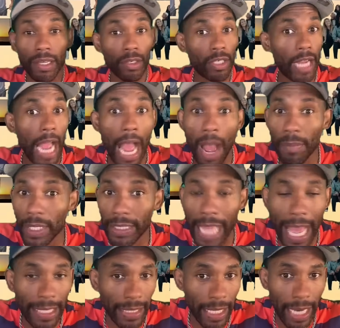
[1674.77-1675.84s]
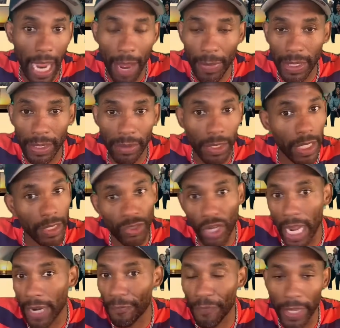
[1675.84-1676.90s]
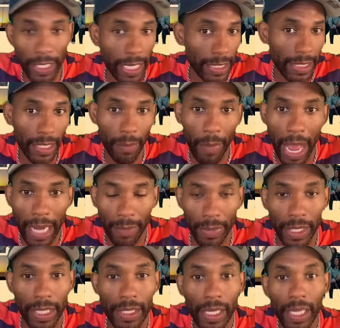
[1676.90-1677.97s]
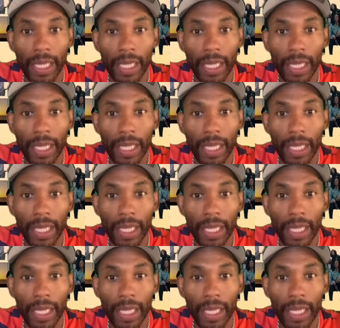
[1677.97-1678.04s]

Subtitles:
I'm just asking comments, just trying to get to the bottom of this.